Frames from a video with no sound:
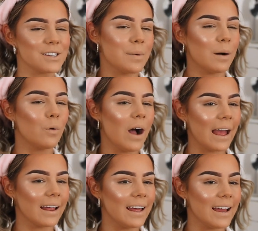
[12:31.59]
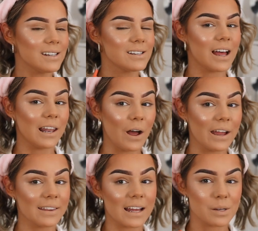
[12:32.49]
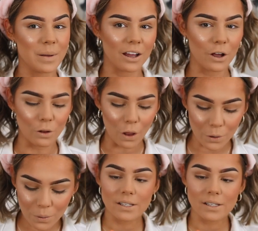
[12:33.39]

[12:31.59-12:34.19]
So no matter what angle it is, I like there to be like a glow.